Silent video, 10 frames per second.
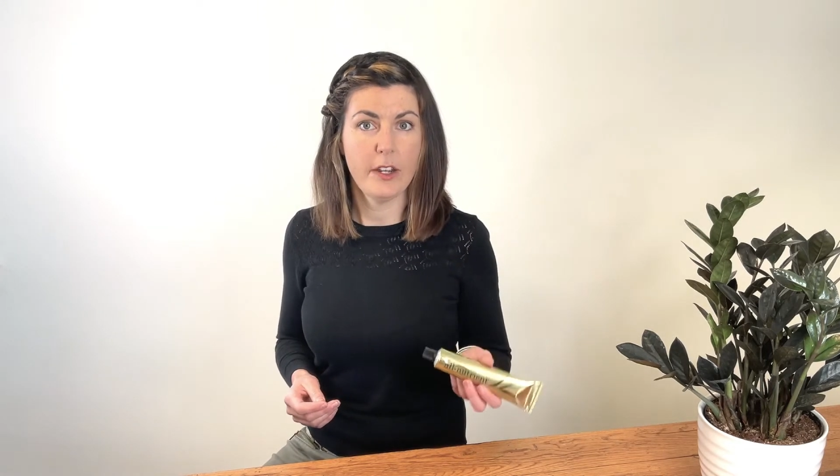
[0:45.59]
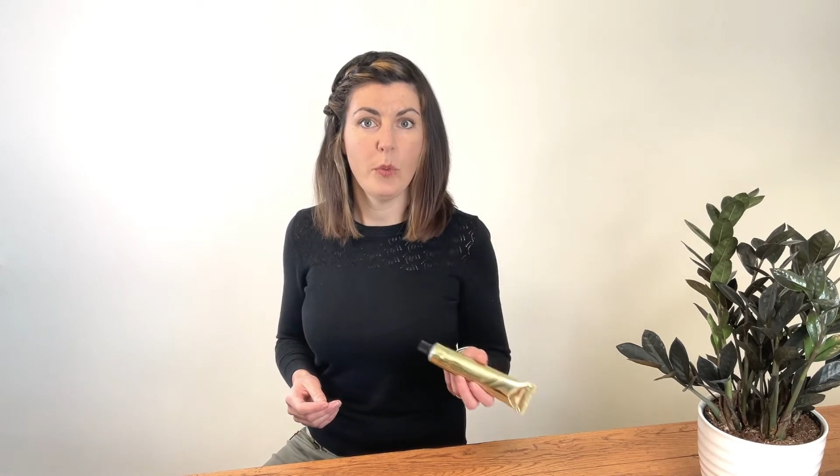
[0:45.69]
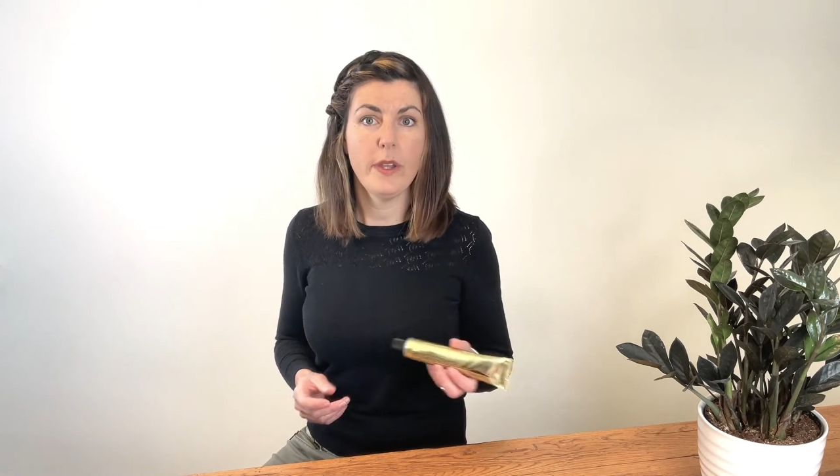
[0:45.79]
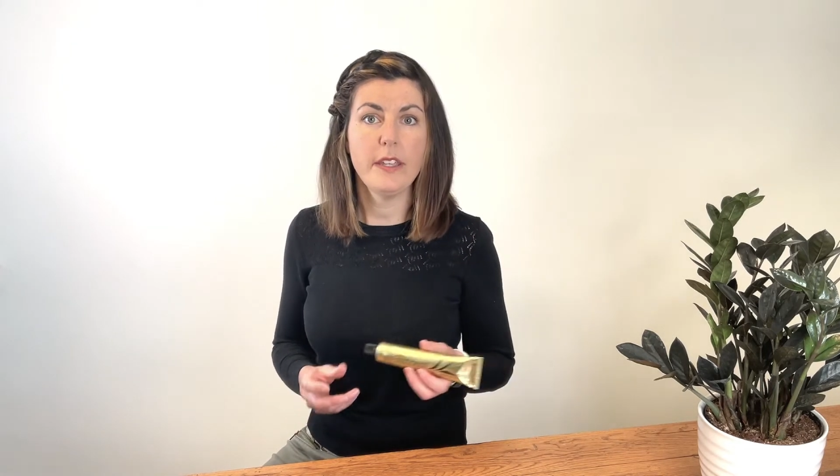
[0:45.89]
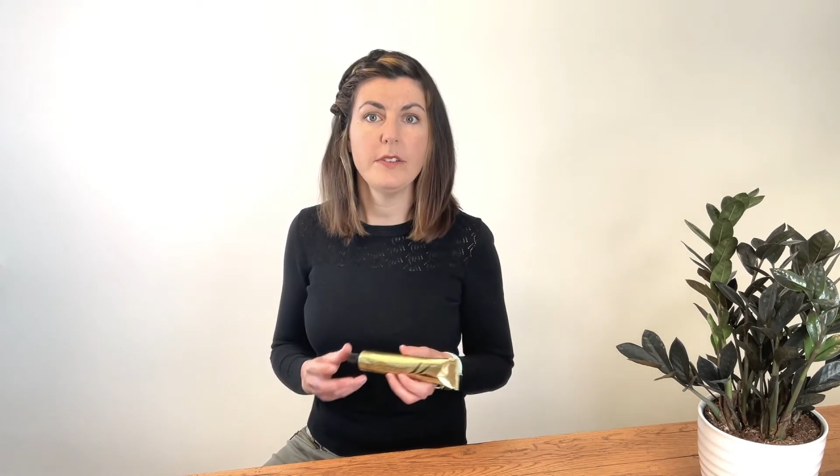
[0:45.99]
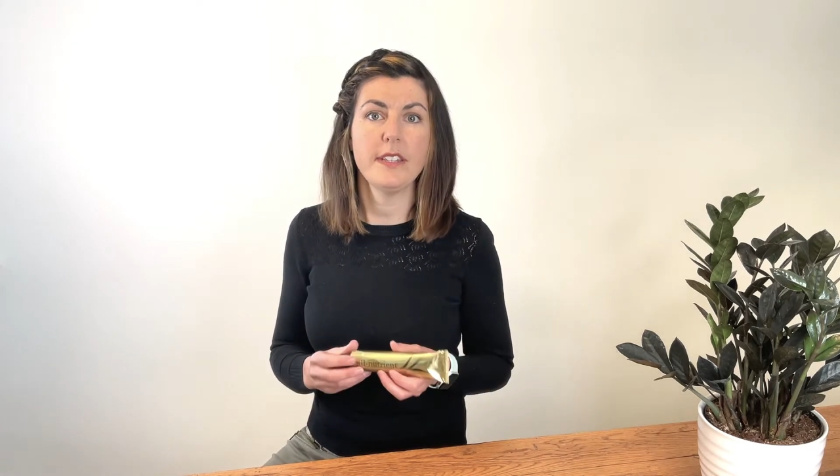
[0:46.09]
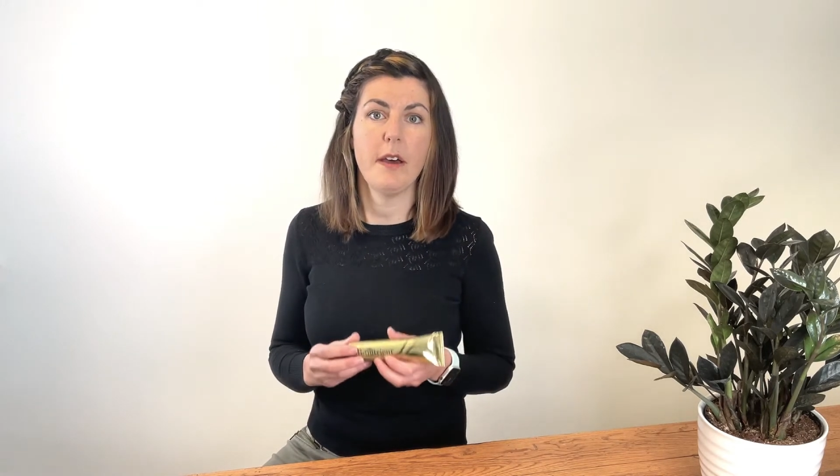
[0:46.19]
we use a